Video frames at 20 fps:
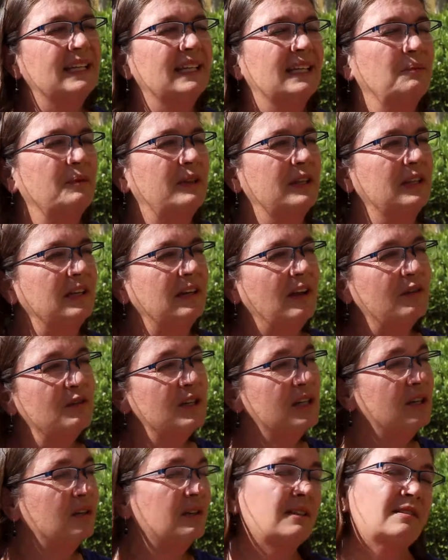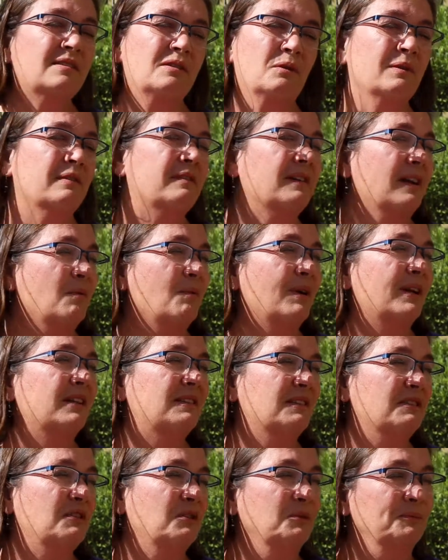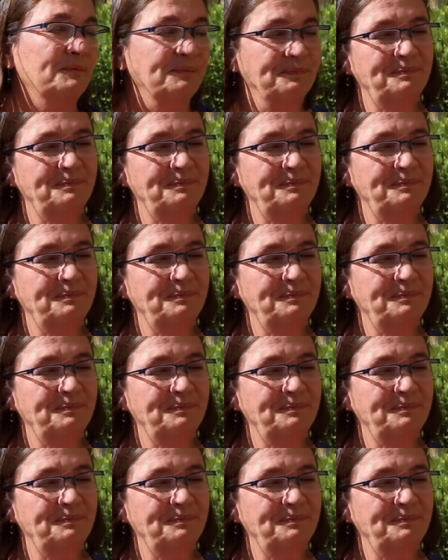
And within another year, it's the only thing I wanted to do.